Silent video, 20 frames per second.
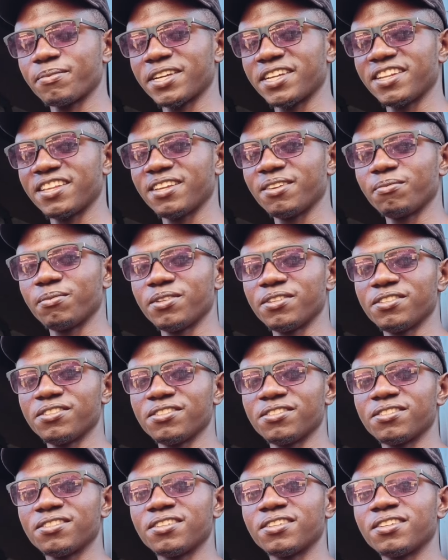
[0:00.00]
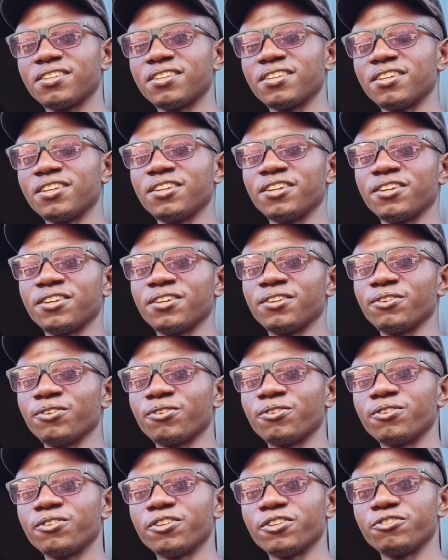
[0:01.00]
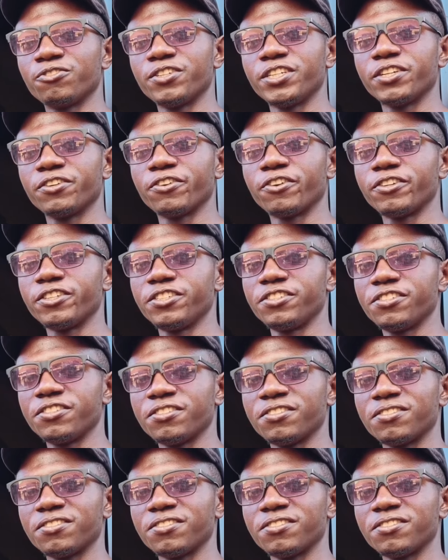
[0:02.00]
My name is Rukundo Twinorans.